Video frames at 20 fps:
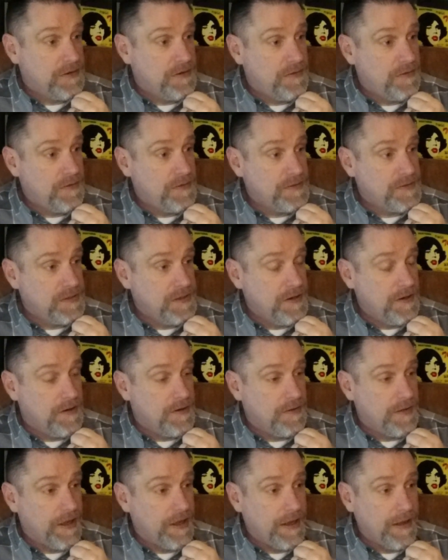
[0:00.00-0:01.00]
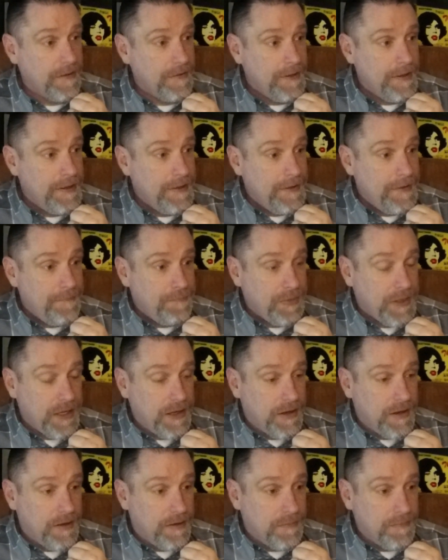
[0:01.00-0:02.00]
girls you know like
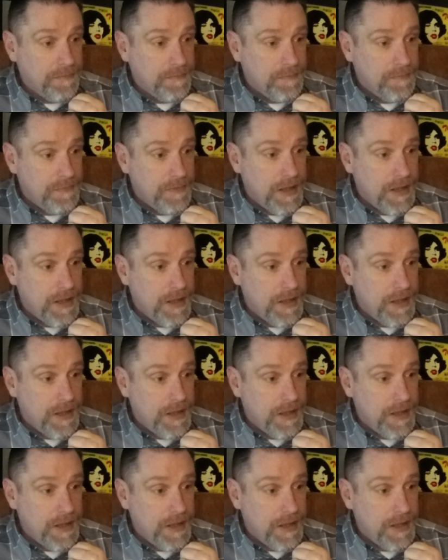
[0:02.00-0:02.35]
um,